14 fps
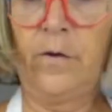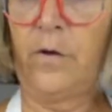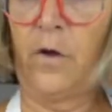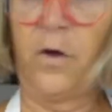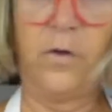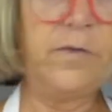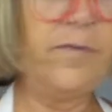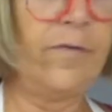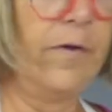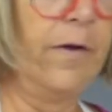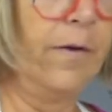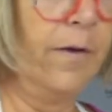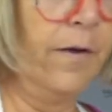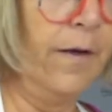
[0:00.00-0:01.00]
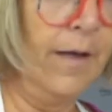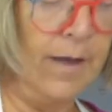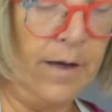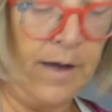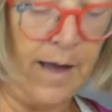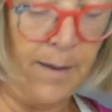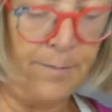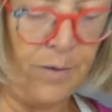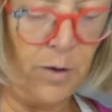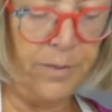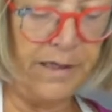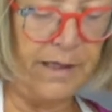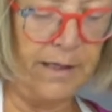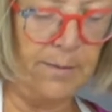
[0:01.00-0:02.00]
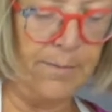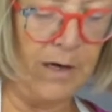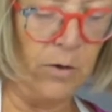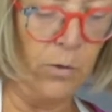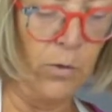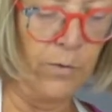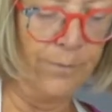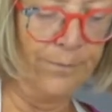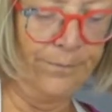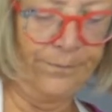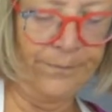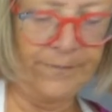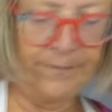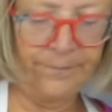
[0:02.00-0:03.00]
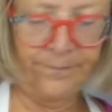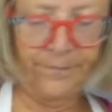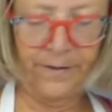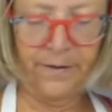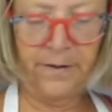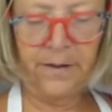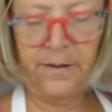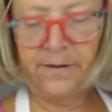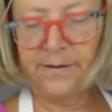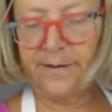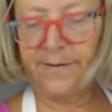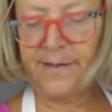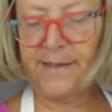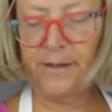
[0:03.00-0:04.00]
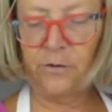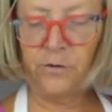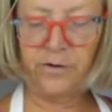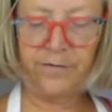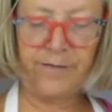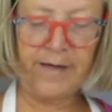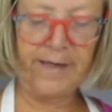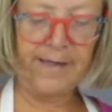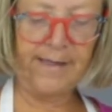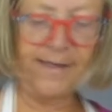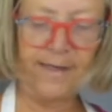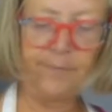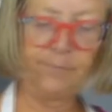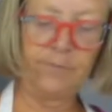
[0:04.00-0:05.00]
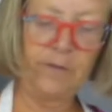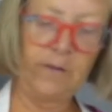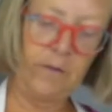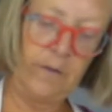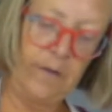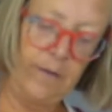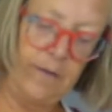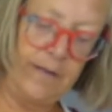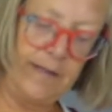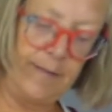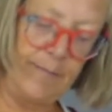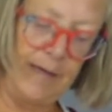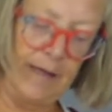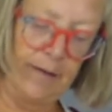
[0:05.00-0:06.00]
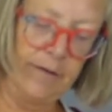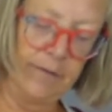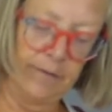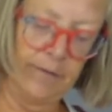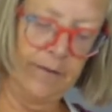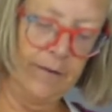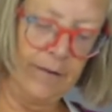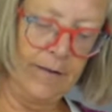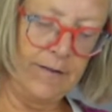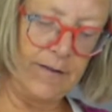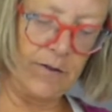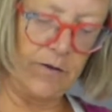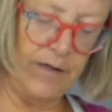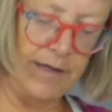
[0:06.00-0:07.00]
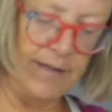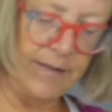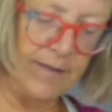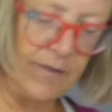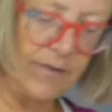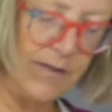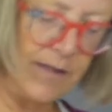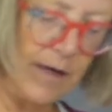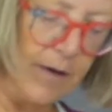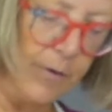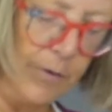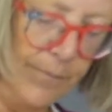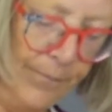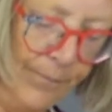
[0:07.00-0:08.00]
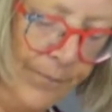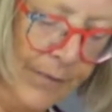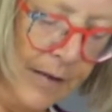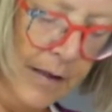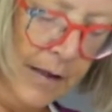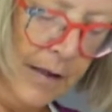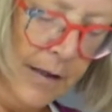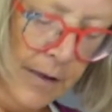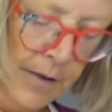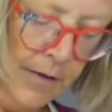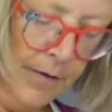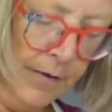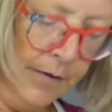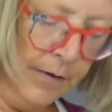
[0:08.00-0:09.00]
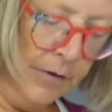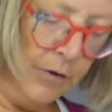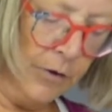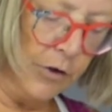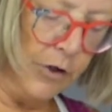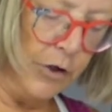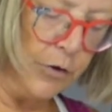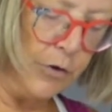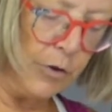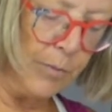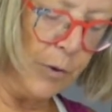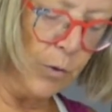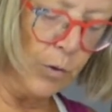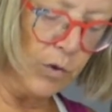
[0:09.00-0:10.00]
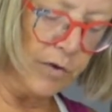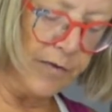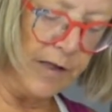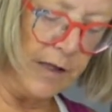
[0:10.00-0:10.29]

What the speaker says: off and pop it in a bowl. Now they look fairly similar sized, so you can use your board for